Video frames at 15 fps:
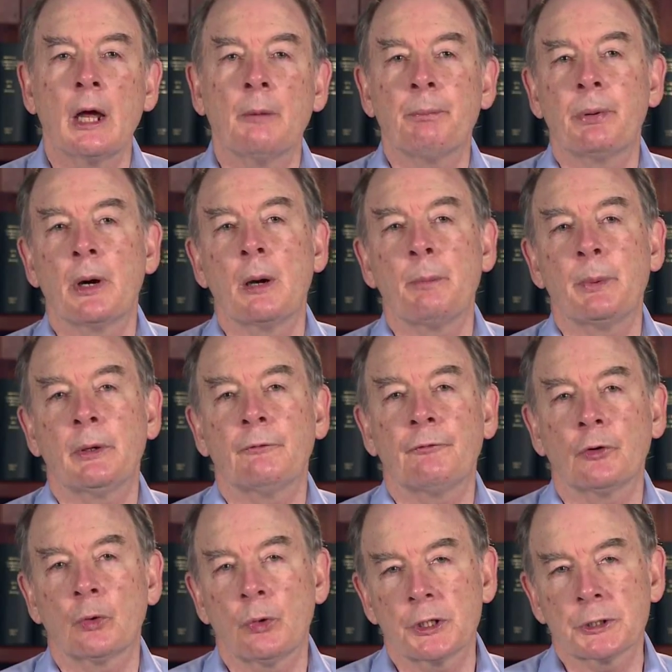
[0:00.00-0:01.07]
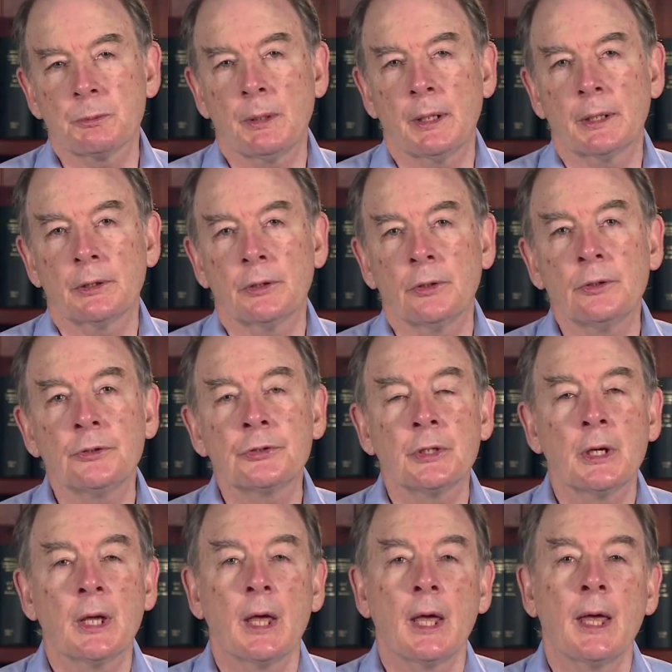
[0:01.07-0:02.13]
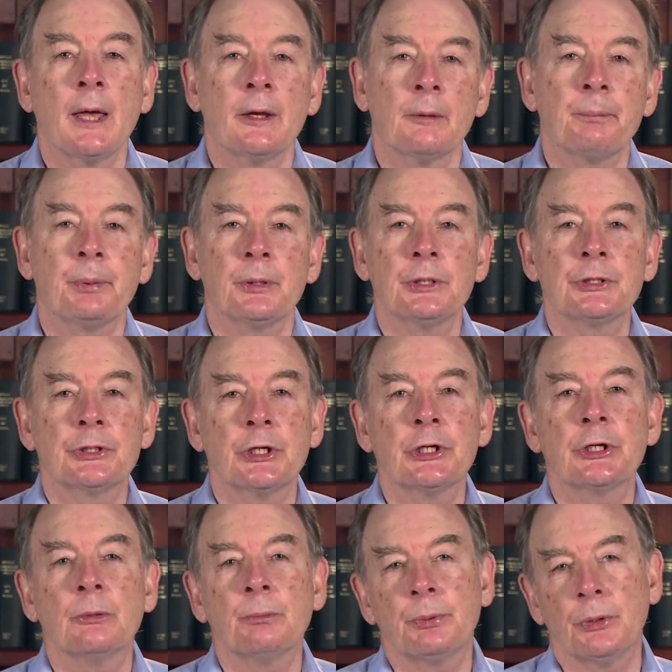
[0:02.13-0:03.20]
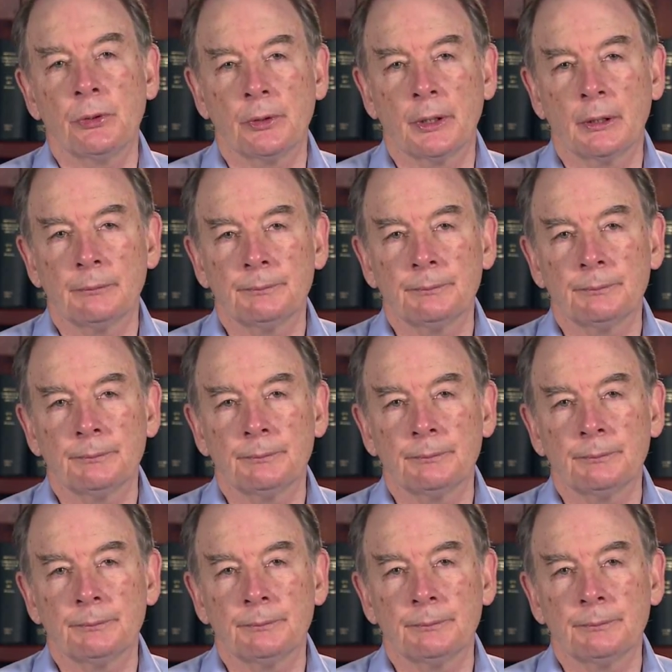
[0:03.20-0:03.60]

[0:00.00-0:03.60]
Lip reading: appropriate for QuickSmart use and a PC computer.